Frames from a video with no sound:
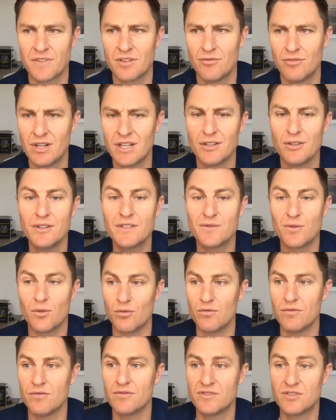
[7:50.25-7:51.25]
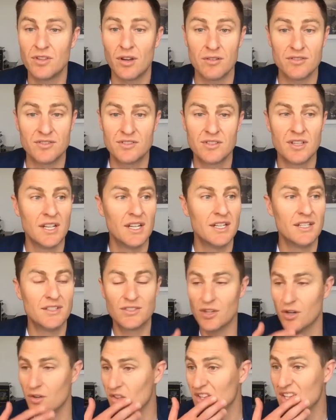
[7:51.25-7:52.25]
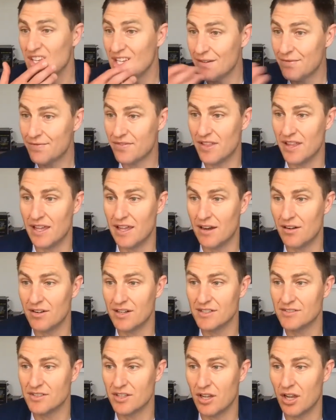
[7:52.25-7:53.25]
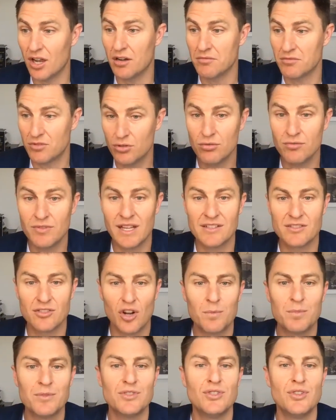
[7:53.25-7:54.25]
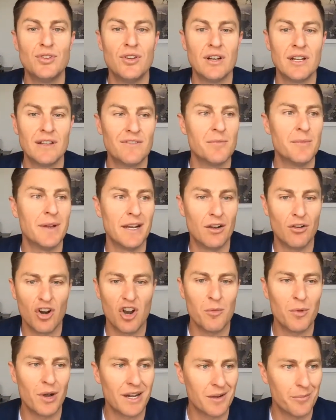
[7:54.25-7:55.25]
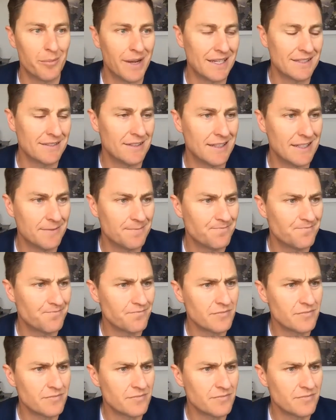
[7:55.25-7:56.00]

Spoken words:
Really useful. So the gift there is to go, cool, there's an opportunity for me to grow my capacity.